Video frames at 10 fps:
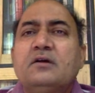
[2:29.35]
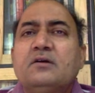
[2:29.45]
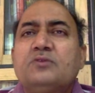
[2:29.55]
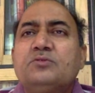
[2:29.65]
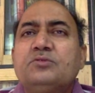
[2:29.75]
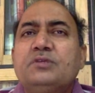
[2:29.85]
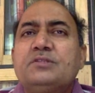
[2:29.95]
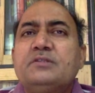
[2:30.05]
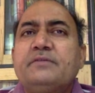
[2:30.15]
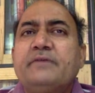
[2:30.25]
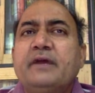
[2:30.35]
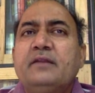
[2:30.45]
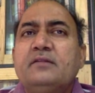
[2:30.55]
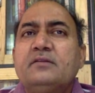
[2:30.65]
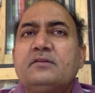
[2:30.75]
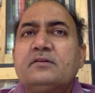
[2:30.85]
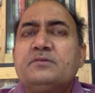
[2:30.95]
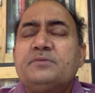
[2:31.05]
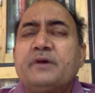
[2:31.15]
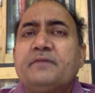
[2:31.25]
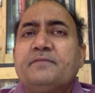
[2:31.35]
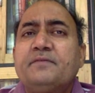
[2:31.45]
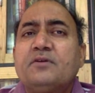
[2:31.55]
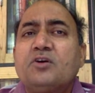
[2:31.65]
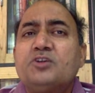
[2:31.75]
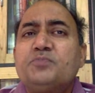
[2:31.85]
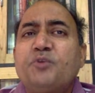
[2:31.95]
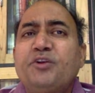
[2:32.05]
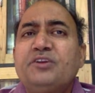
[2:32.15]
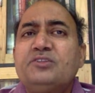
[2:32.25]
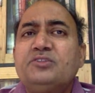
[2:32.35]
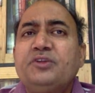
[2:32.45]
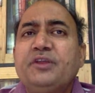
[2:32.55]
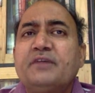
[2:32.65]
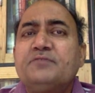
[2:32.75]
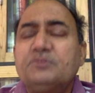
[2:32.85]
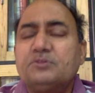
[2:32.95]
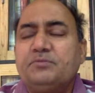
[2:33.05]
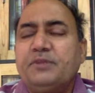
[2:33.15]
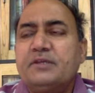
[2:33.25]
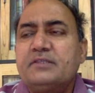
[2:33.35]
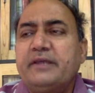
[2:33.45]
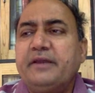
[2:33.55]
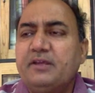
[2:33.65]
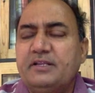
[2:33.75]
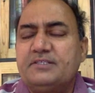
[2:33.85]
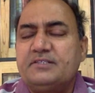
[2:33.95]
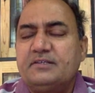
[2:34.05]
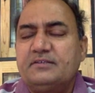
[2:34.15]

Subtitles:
truth is defined in terms of correspondence theory of truth because they are realist.